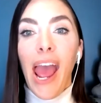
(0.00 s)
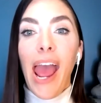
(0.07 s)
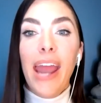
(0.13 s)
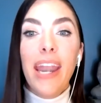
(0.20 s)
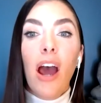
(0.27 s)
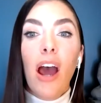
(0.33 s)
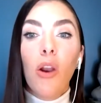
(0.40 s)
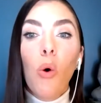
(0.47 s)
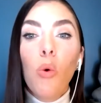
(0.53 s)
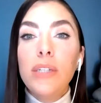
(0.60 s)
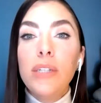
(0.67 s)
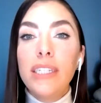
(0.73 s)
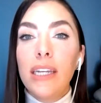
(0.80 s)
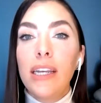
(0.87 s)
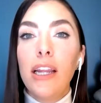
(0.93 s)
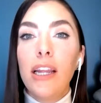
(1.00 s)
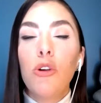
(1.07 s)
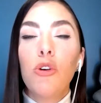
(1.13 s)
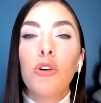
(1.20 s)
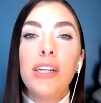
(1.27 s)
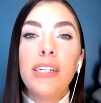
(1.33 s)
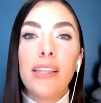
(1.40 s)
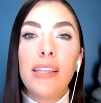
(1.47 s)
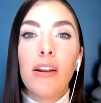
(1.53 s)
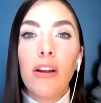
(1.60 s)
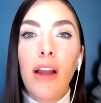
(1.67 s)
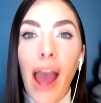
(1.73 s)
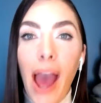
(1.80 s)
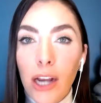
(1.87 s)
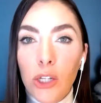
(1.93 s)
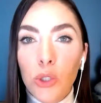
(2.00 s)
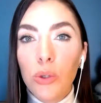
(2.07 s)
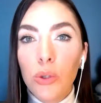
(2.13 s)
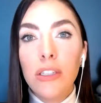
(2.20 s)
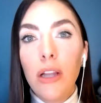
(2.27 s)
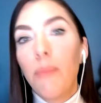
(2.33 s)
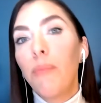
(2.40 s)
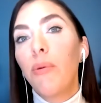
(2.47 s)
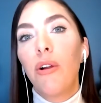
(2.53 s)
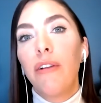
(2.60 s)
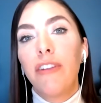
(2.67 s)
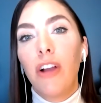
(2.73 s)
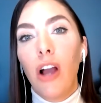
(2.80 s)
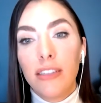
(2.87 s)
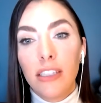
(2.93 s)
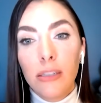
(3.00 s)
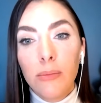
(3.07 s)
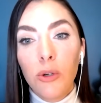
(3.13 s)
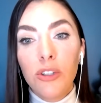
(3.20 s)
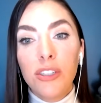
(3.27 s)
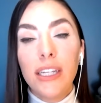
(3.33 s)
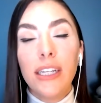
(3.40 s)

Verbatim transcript: And not only did it increase their actual number of customers,